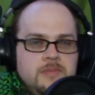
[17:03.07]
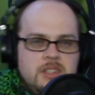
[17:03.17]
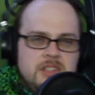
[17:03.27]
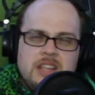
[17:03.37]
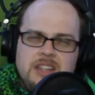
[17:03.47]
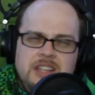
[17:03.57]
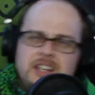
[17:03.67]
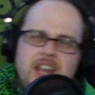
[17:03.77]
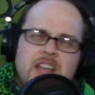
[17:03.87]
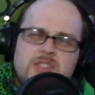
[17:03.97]
just that little
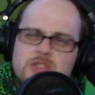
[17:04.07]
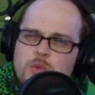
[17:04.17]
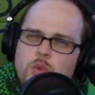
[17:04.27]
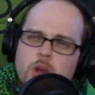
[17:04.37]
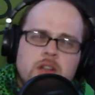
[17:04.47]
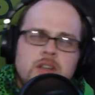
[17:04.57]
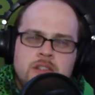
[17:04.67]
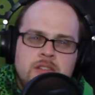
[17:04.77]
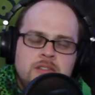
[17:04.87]
extra work